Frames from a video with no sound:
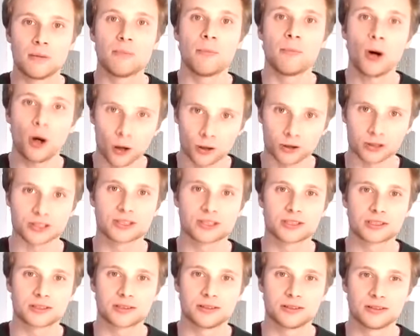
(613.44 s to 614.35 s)

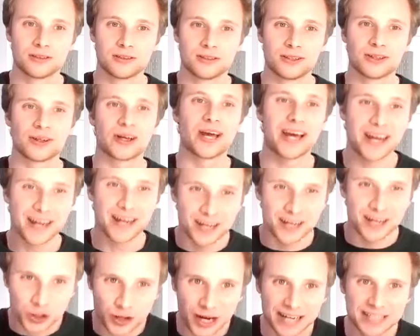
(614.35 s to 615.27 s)
pause. Okay?
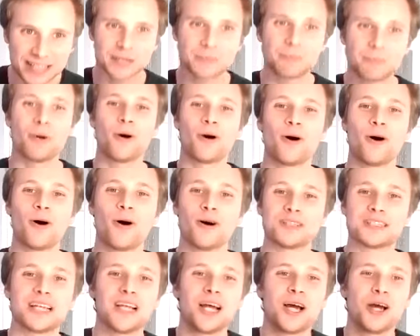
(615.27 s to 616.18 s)
Try to
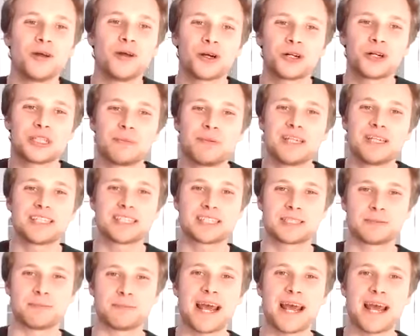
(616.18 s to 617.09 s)
pause. Allow there to be
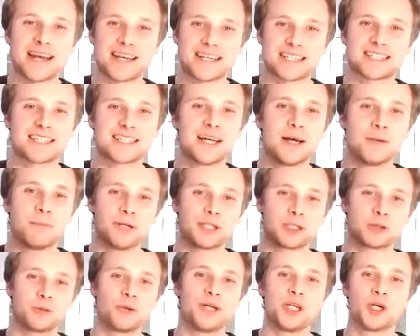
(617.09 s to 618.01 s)
space
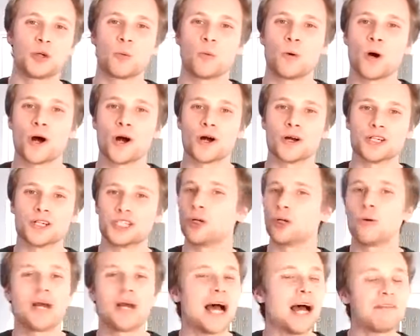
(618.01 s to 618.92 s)
between your words. You
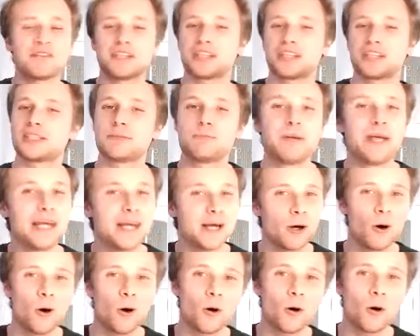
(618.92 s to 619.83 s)
don't have to speak
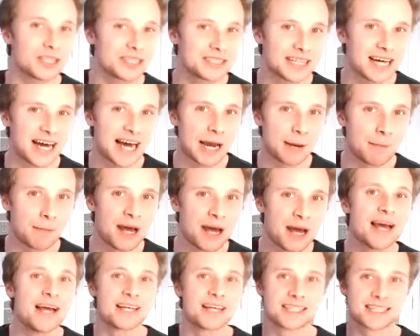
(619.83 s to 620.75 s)
all the time.
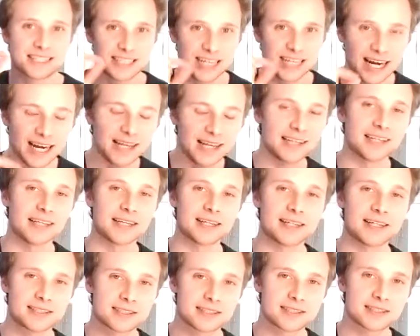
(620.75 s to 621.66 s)

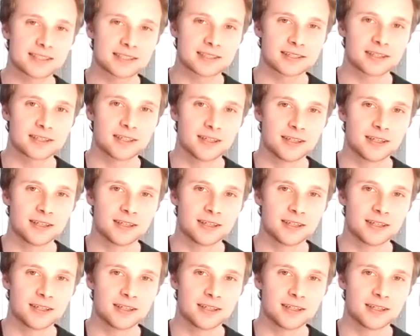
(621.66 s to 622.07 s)
Silence